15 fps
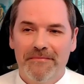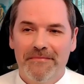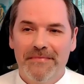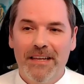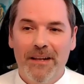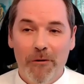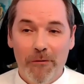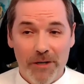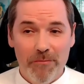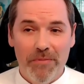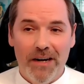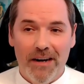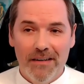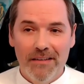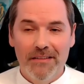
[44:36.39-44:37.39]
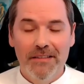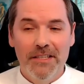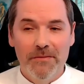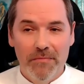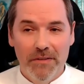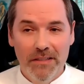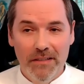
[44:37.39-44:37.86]
The lower part
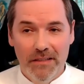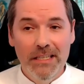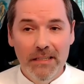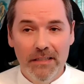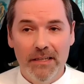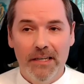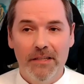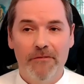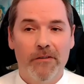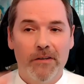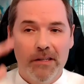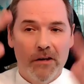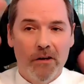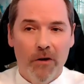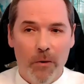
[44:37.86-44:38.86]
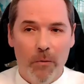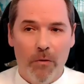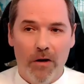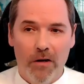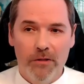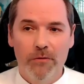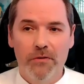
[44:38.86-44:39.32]
is needed for the whole
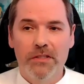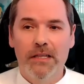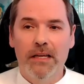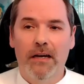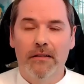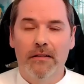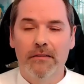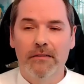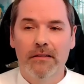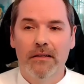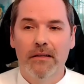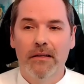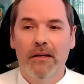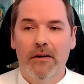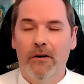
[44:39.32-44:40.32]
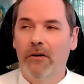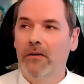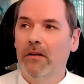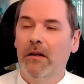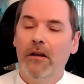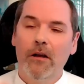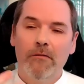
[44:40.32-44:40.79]
wall to stand,
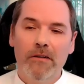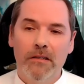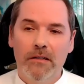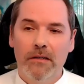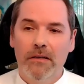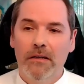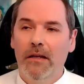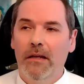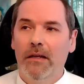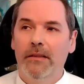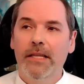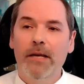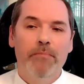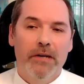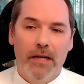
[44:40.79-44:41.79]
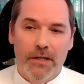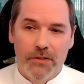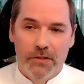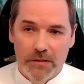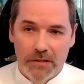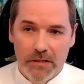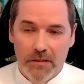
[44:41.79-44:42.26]
or lower
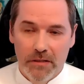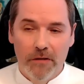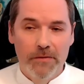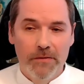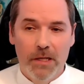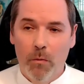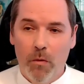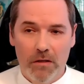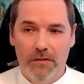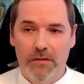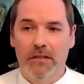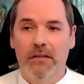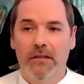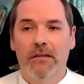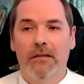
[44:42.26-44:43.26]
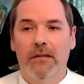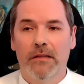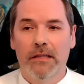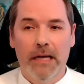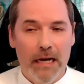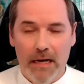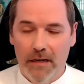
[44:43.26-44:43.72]
temperature of the water,
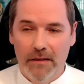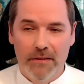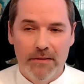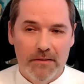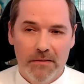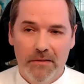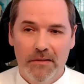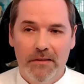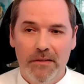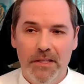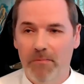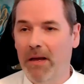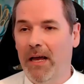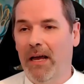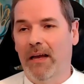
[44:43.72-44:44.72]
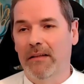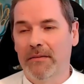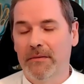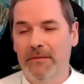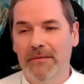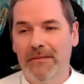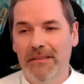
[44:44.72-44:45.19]
the ice, is bad.
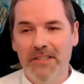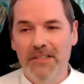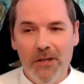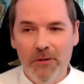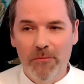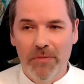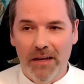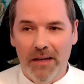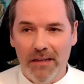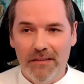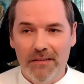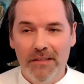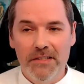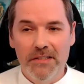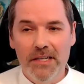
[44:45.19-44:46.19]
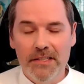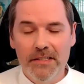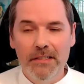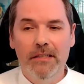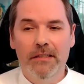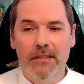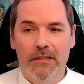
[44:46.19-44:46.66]
It's not bad, it's just
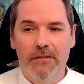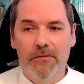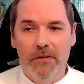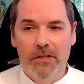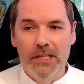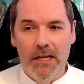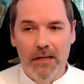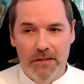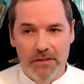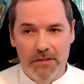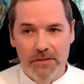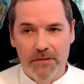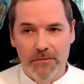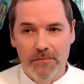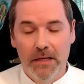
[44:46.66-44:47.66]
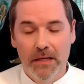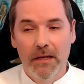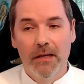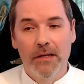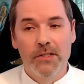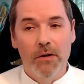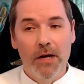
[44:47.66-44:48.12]
needed for challenges.
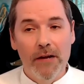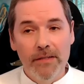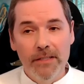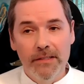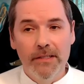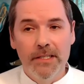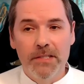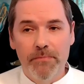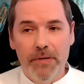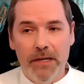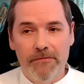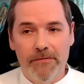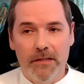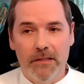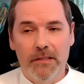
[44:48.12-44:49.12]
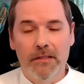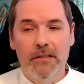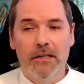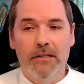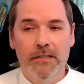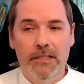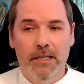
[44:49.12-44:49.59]
So everything is perfect in the
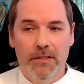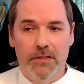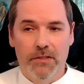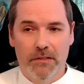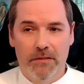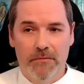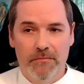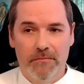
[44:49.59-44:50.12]
creation.